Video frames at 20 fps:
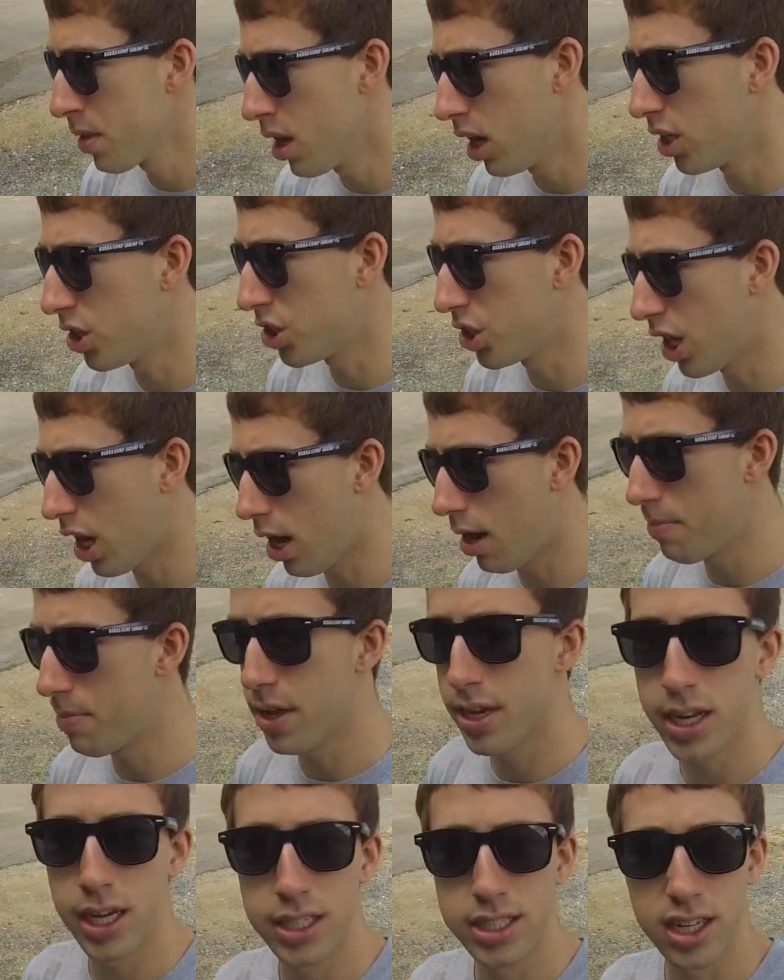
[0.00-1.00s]
a shop
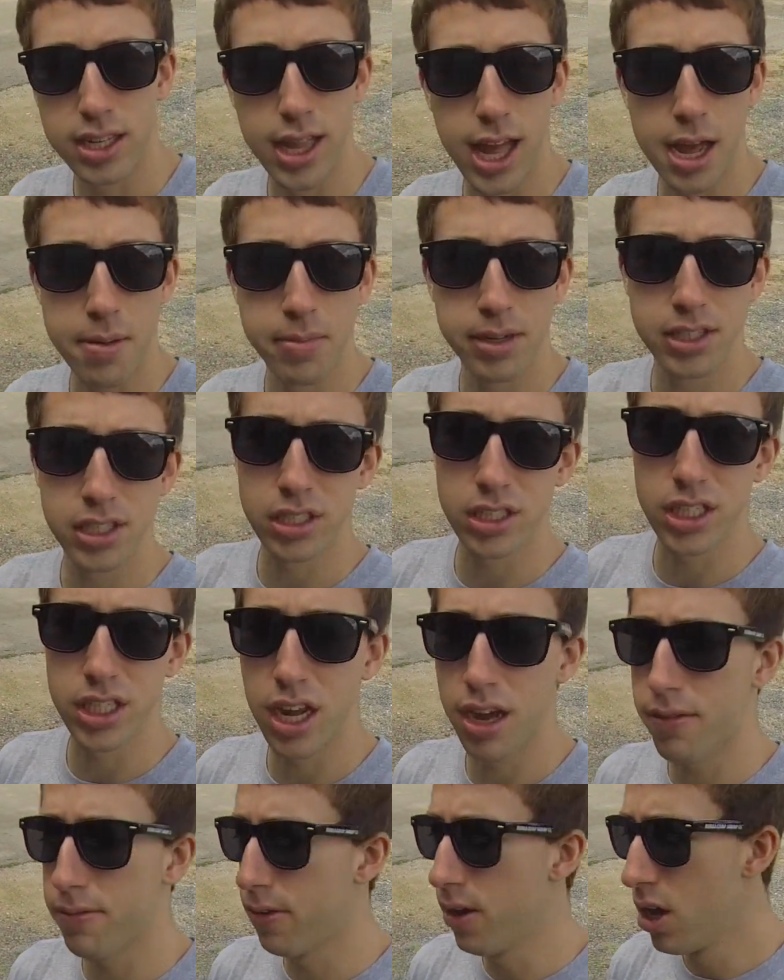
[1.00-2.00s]
that does alignments and
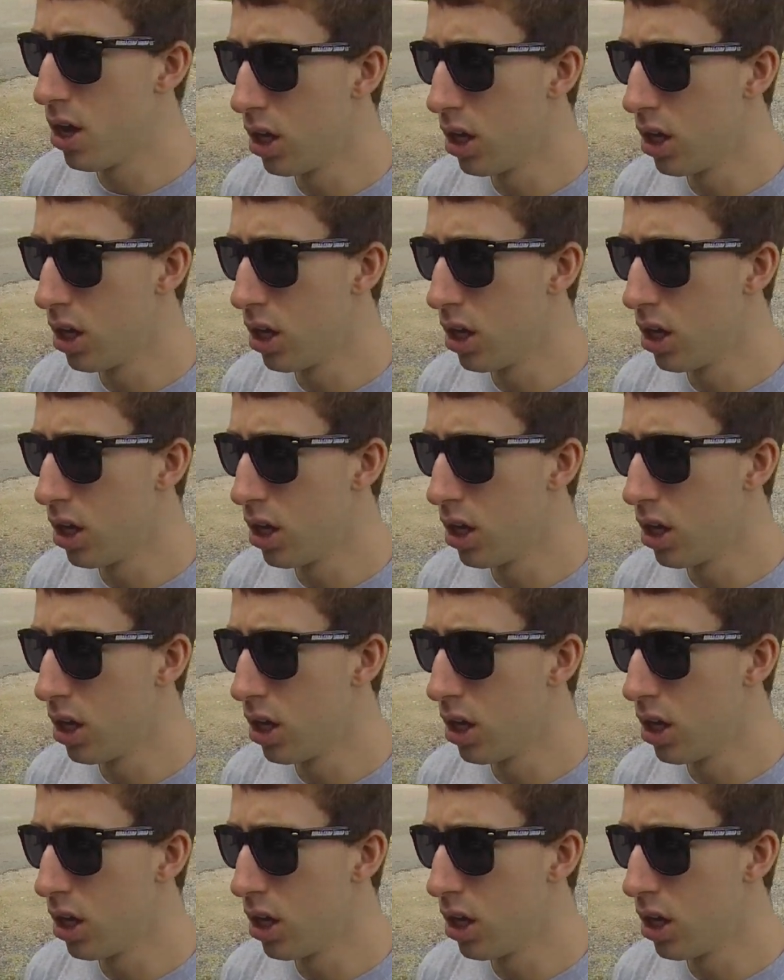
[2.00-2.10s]
stuff.